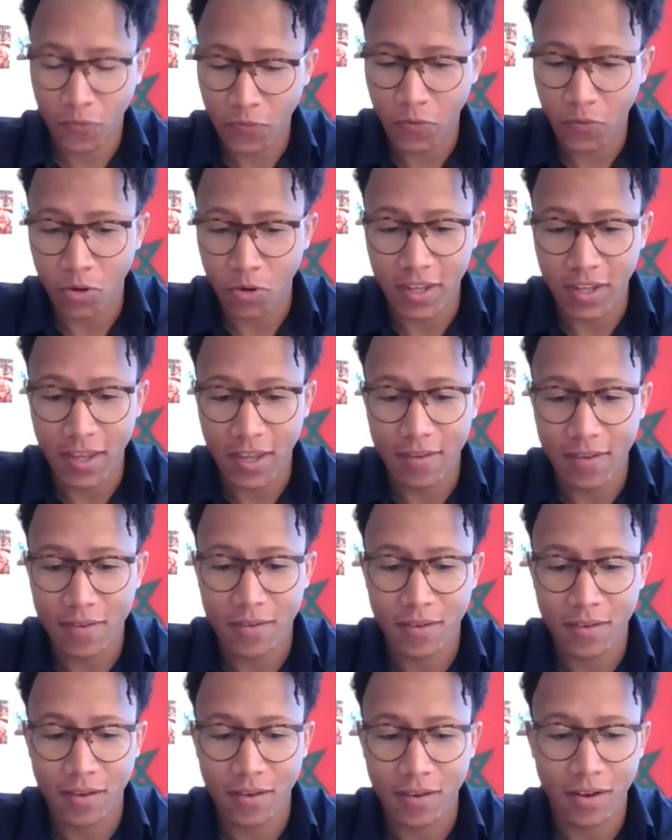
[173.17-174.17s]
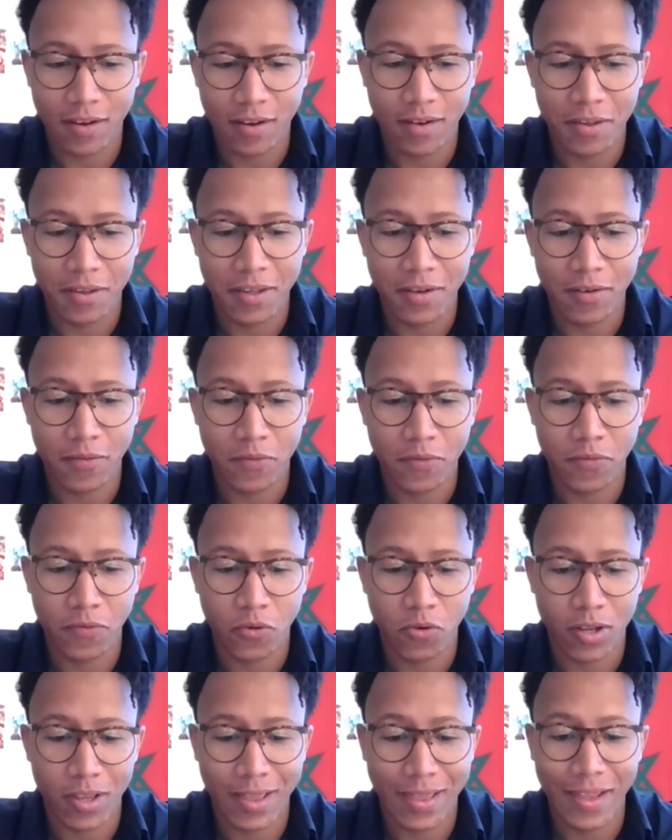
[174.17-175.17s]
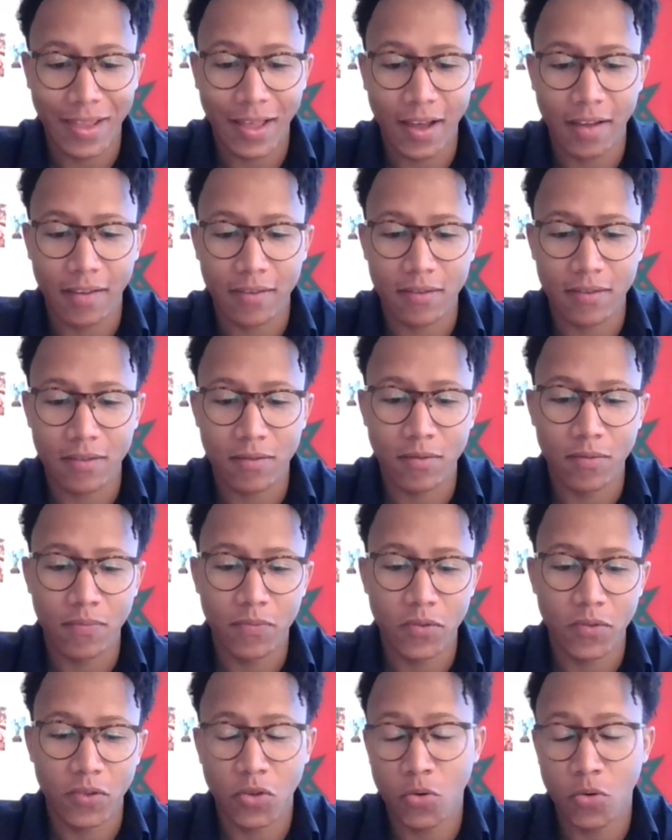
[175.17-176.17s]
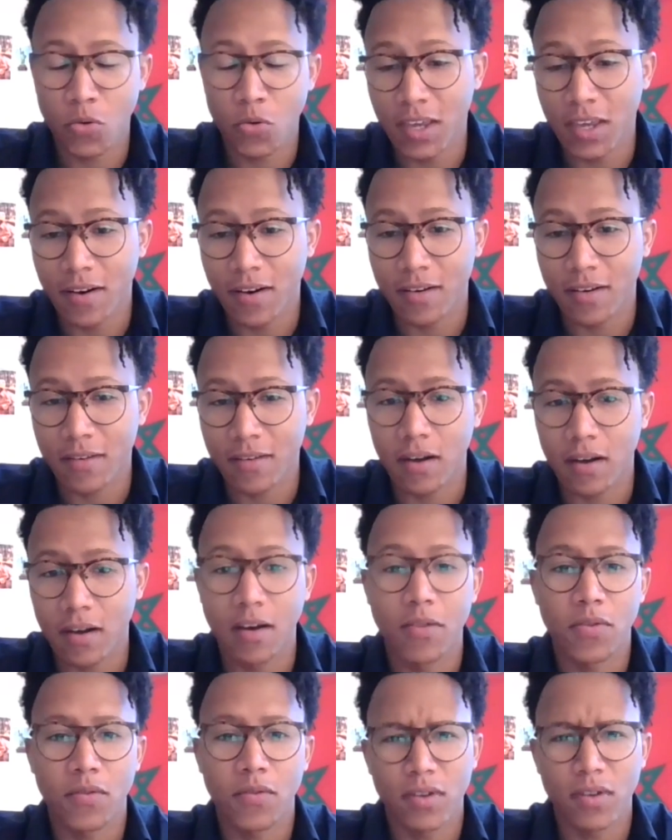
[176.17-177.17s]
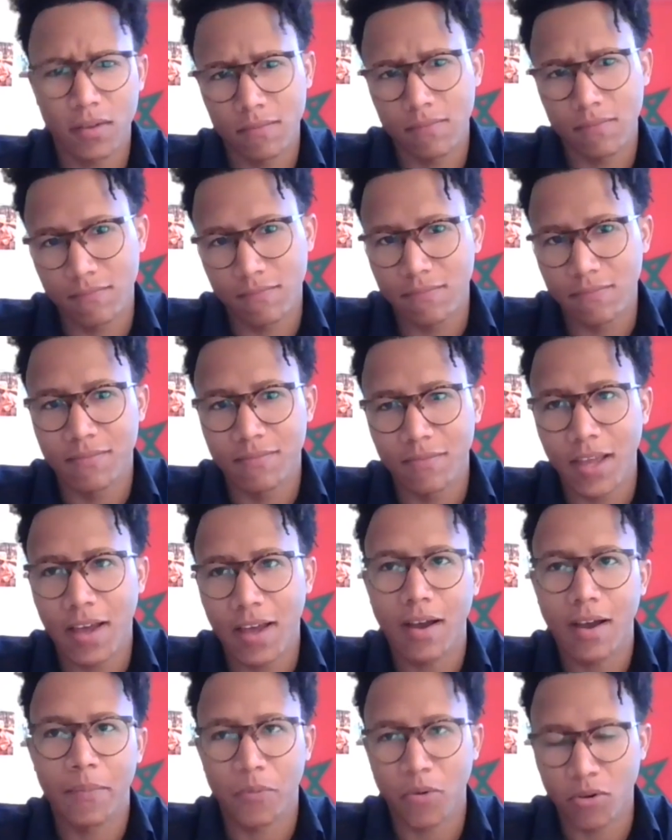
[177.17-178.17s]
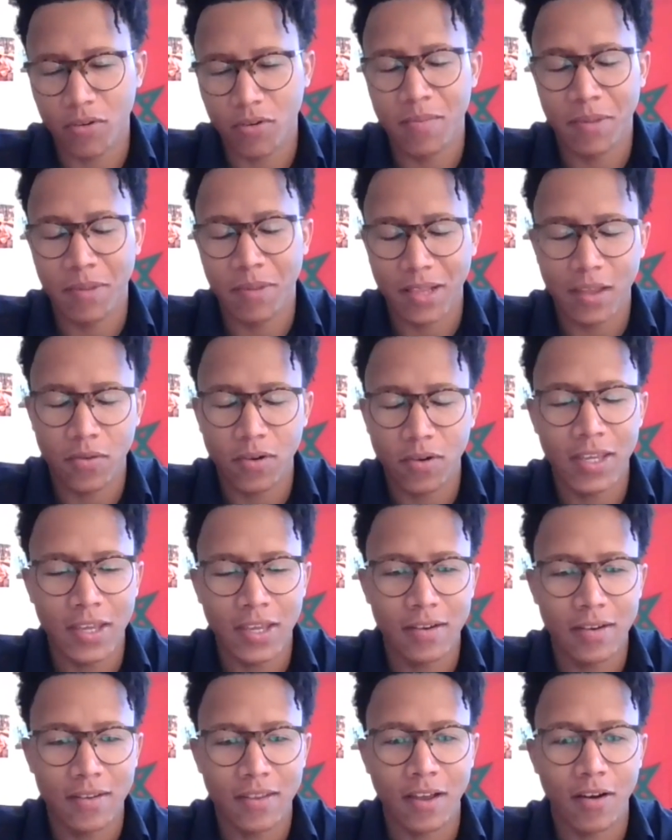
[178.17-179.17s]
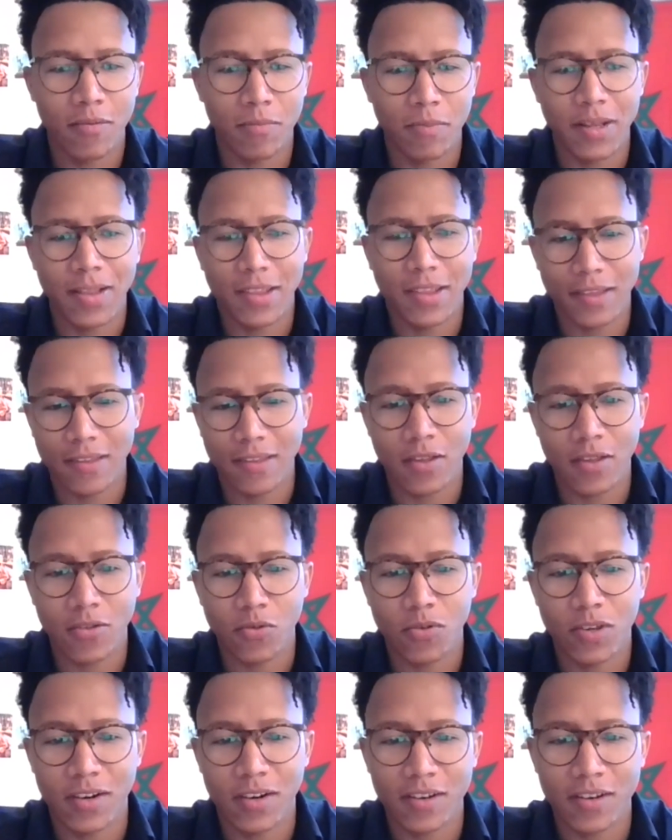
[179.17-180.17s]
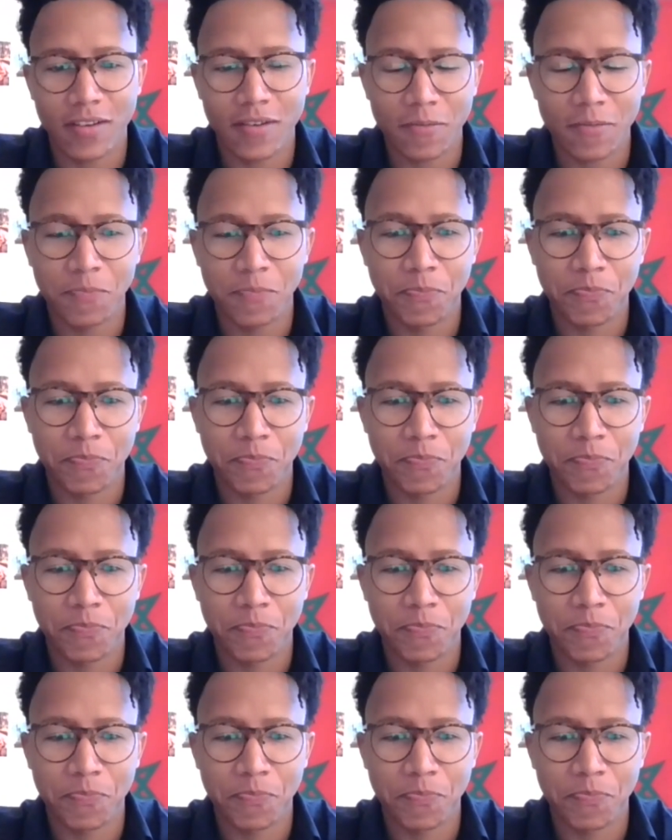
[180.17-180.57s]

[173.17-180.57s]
for this uh, for the last two years, uh, three, approximately three years now, but let's say two years.